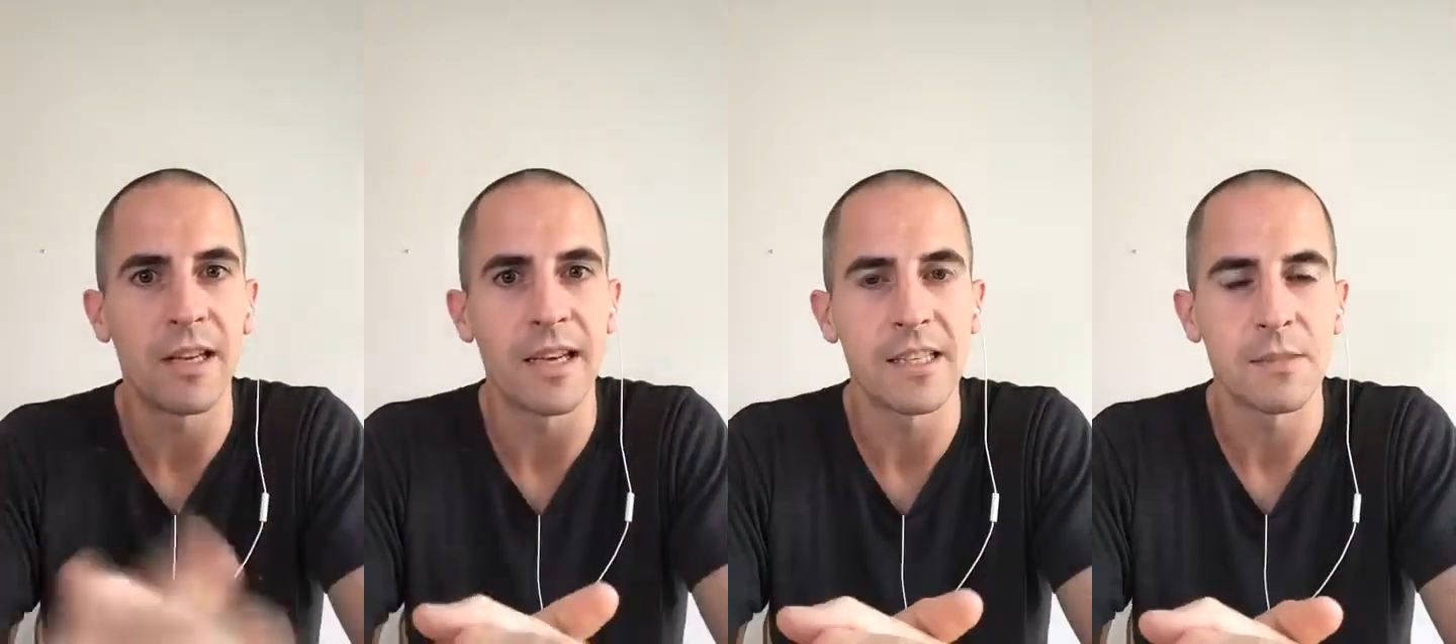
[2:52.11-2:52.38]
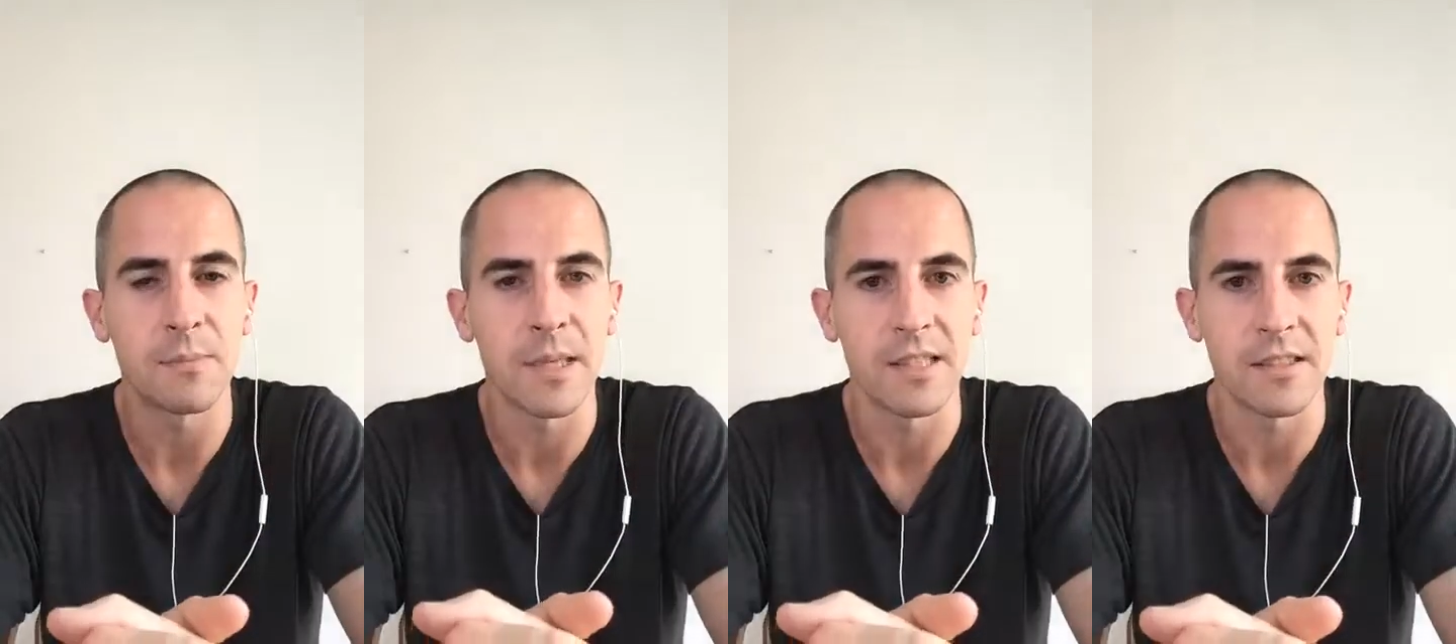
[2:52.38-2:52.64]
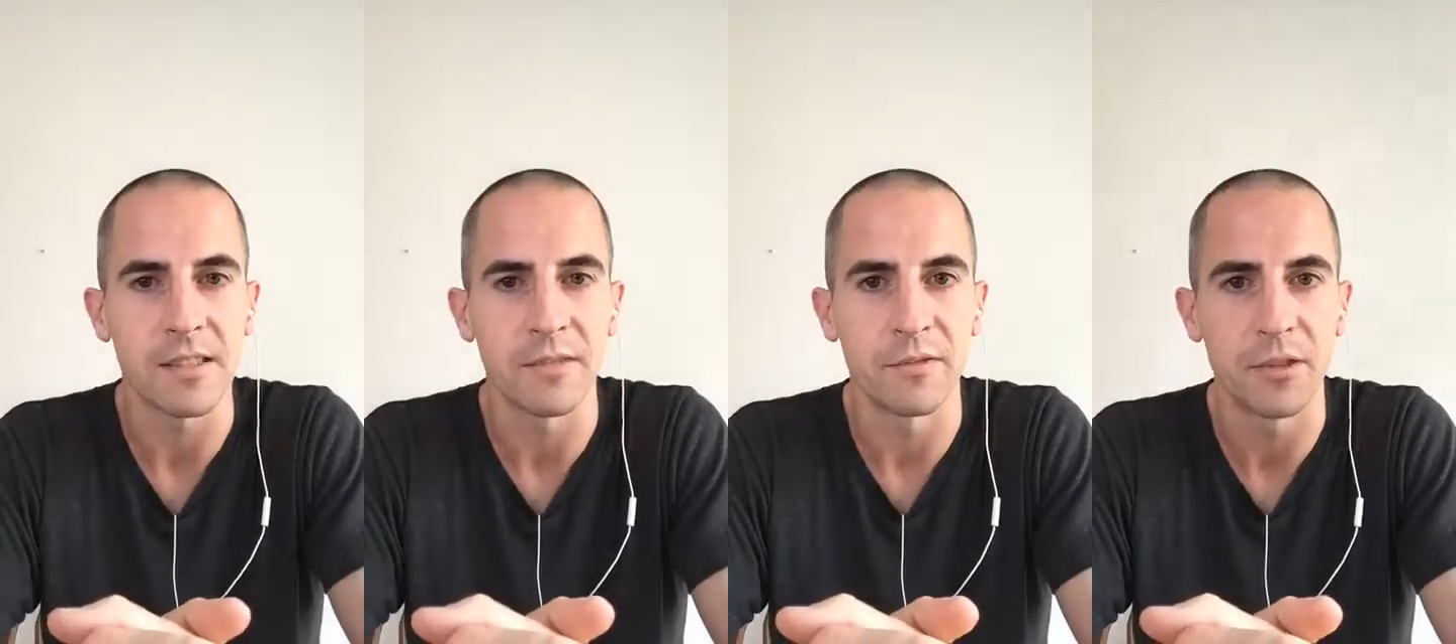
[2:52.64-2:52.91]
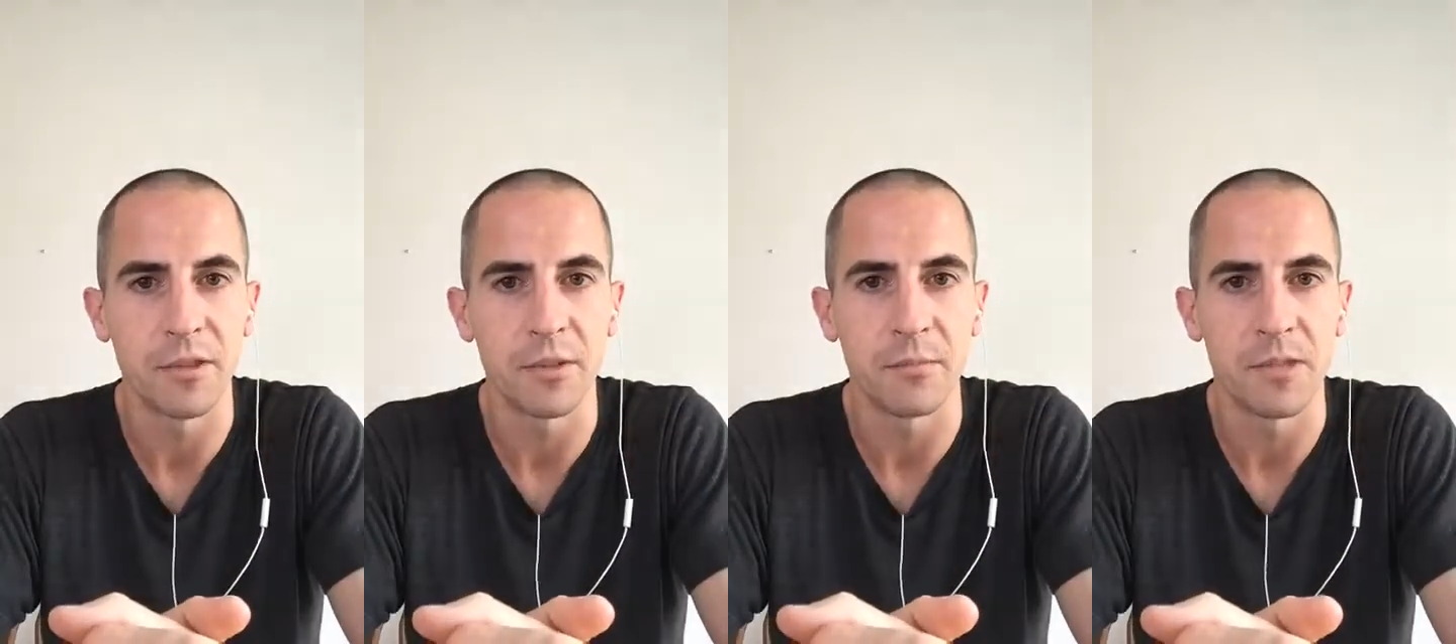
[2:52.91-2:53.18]
aspects of
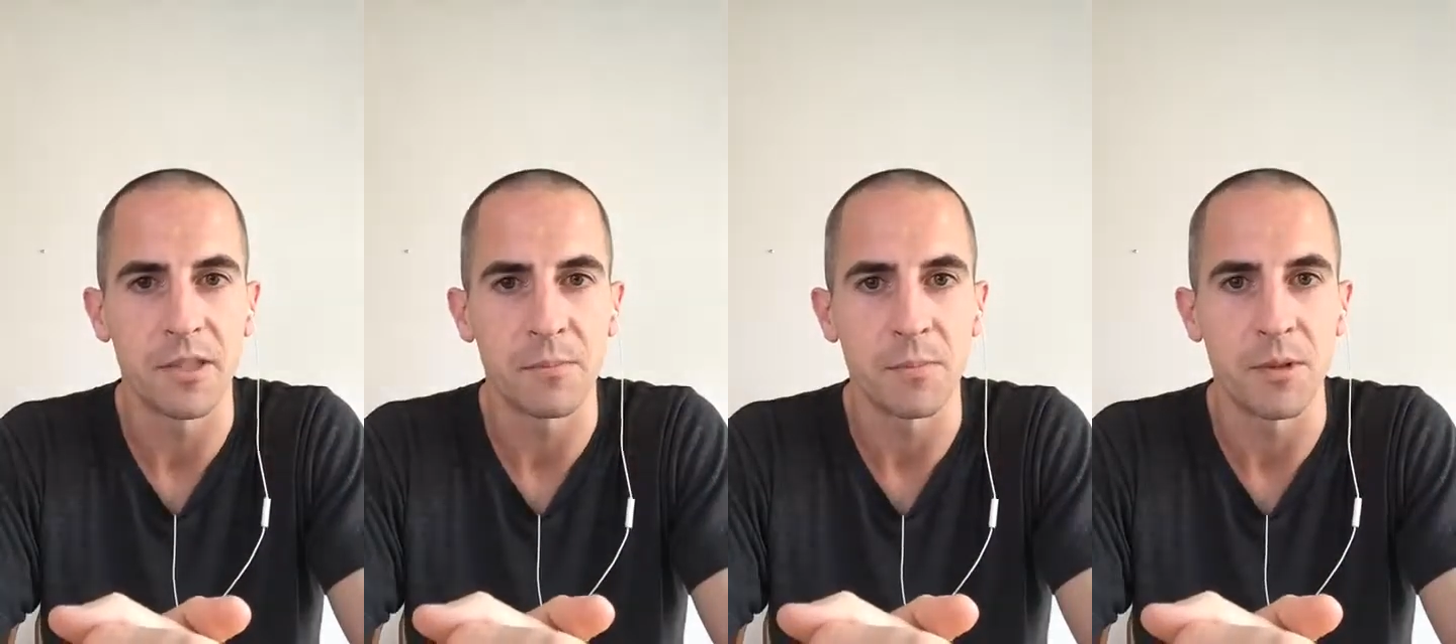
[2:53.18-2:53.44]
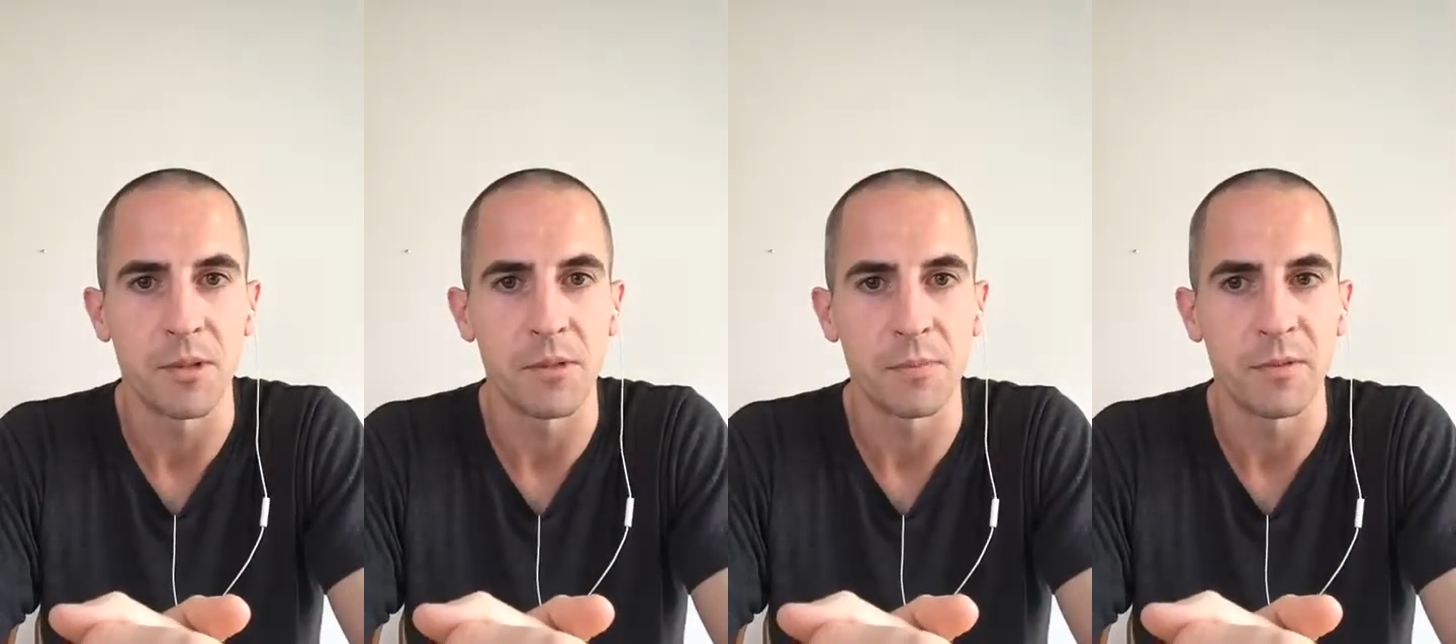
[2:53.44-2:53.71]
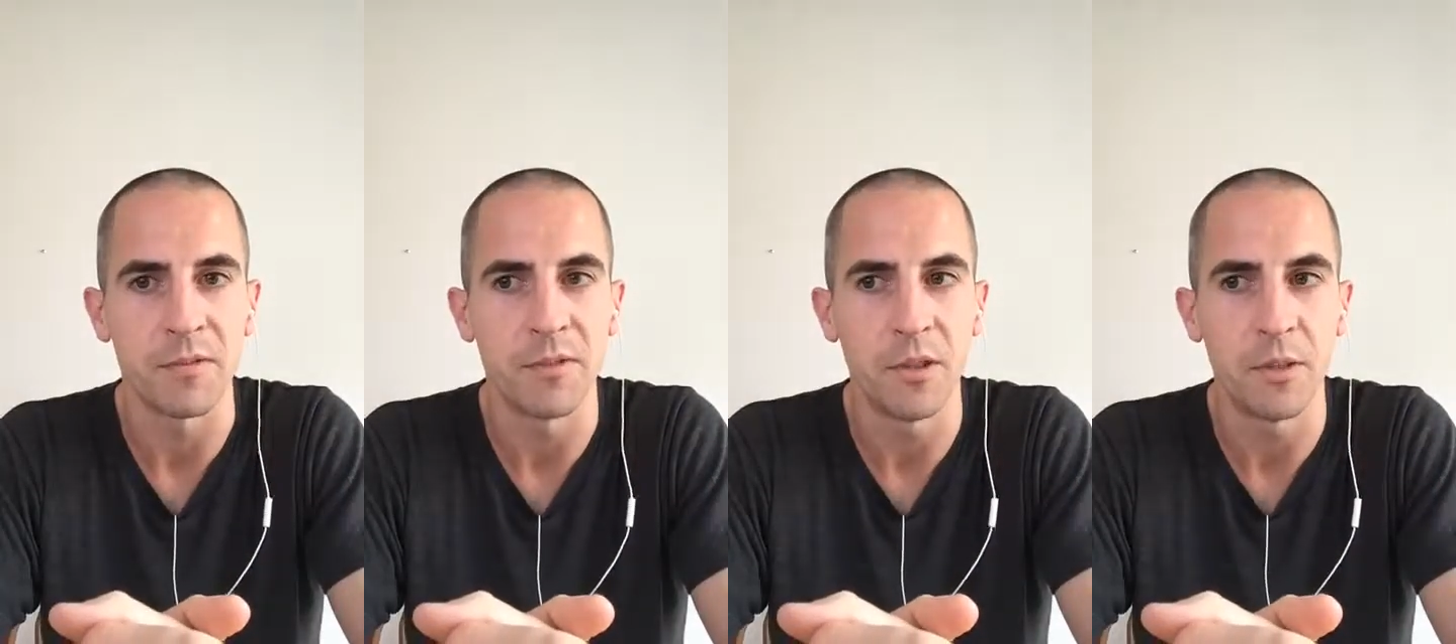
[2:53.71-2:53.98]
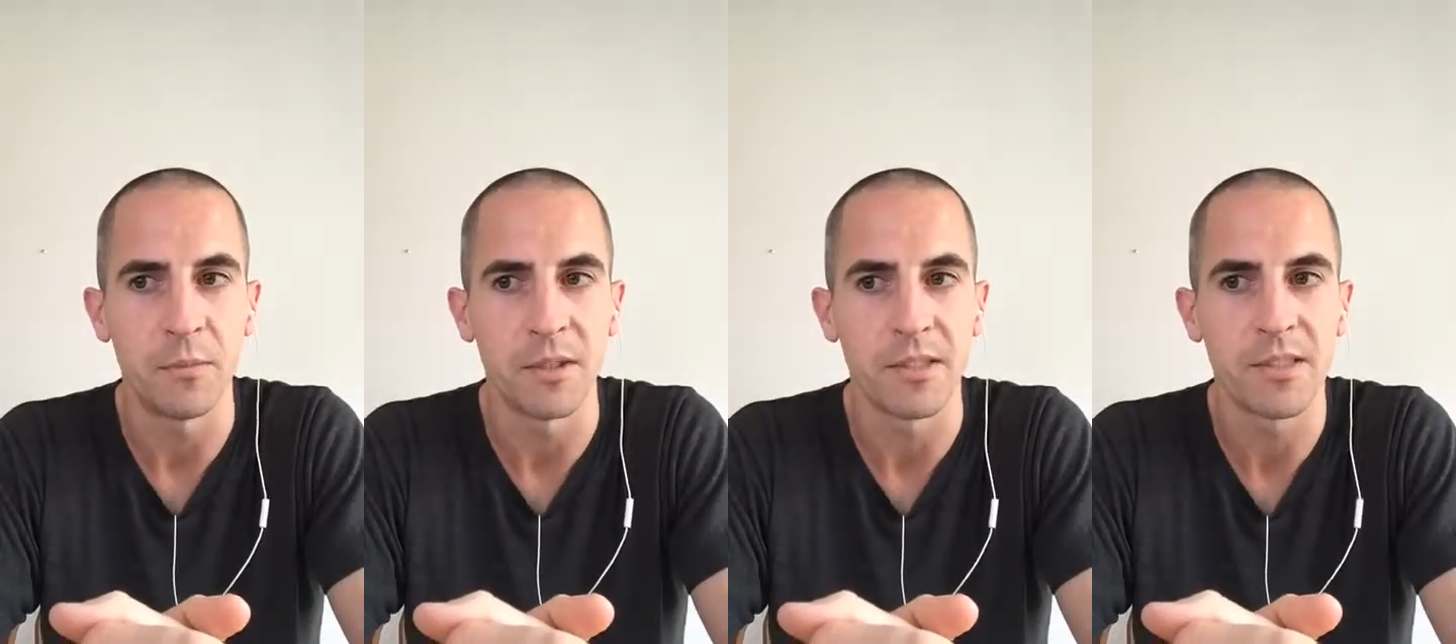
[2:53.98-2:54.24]
human sports
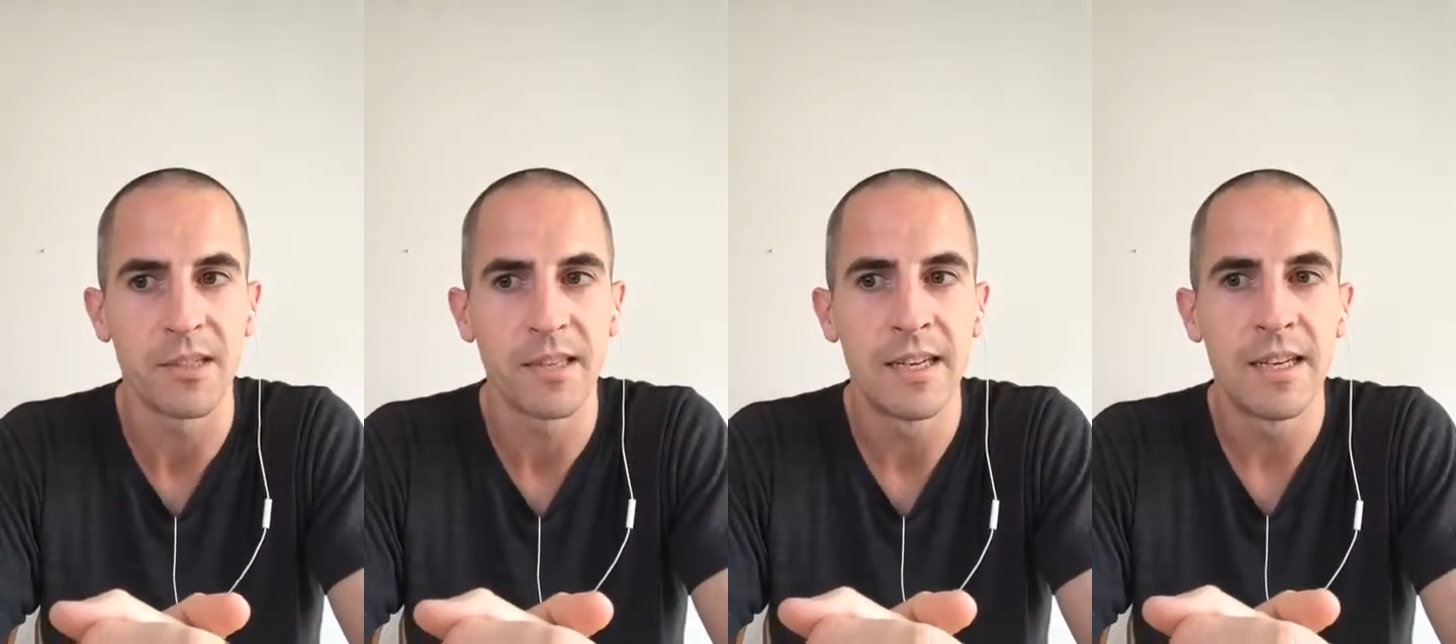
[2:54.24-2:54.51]
performance,